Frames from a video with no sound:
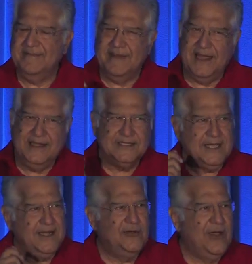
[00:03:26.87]
I
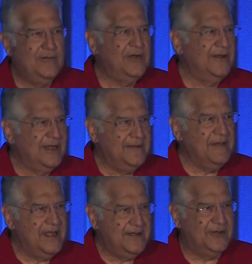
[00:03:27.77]
decided who I wanted to get
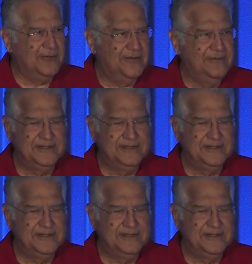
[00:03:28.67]
married to.